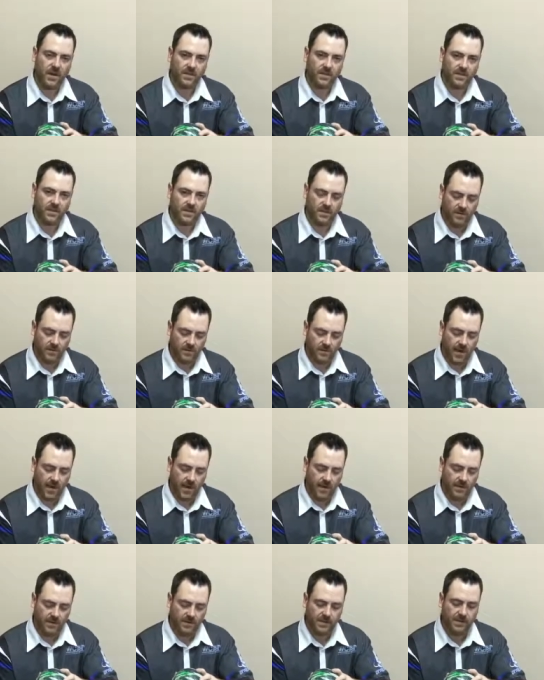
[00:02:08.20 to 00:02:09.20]
eighths, three
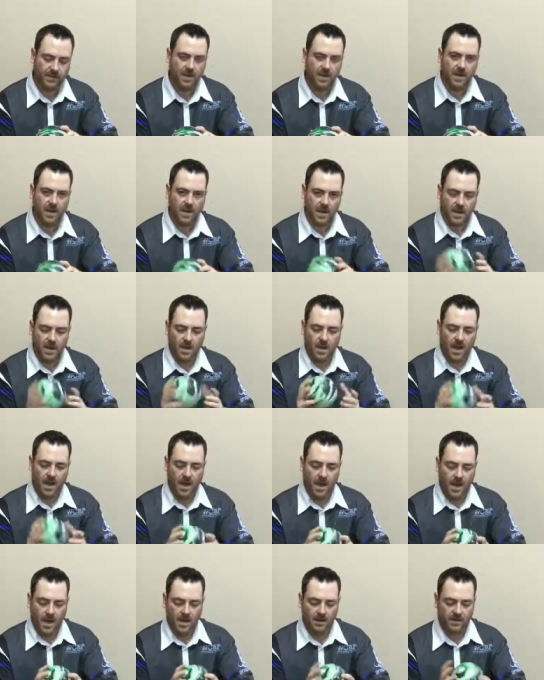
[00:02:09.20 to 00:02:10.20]
eighths.
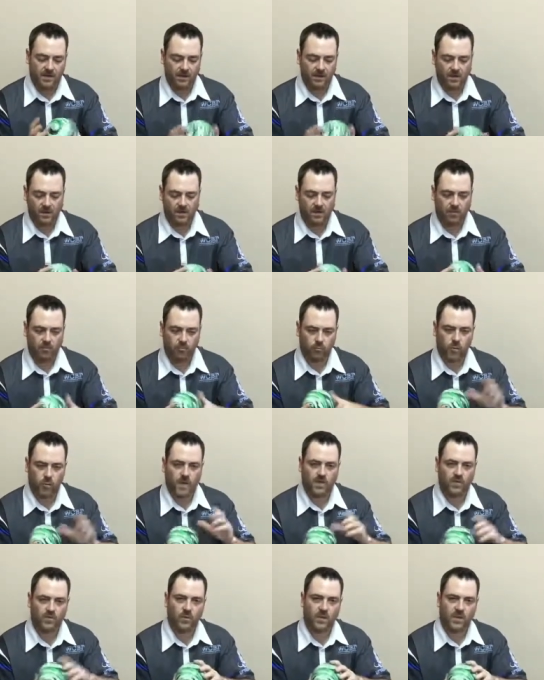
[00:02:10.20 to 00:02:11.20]
Uh, so it
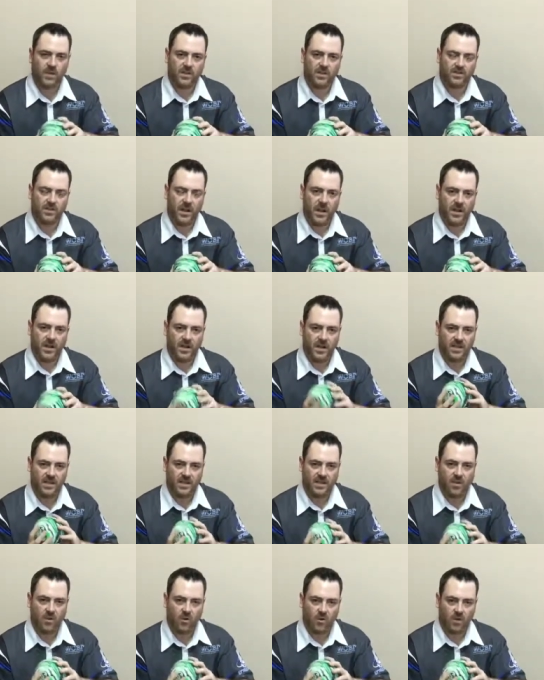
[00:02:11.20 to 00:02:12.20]
runs really straight,
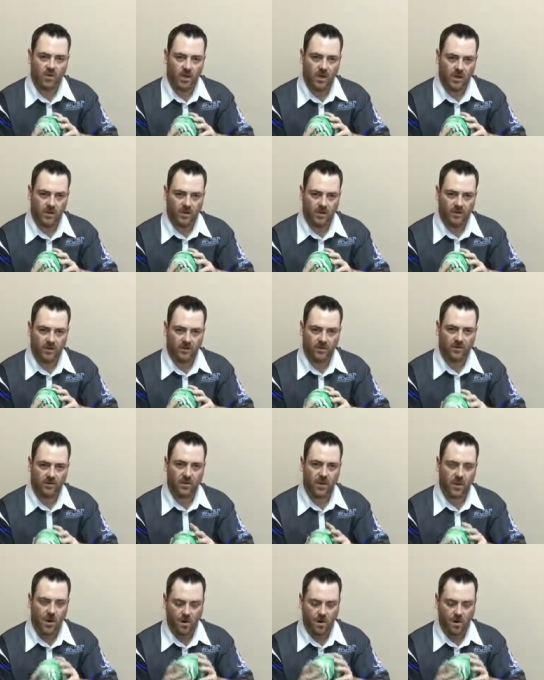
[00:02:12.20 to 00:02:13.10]
easy to hold on to.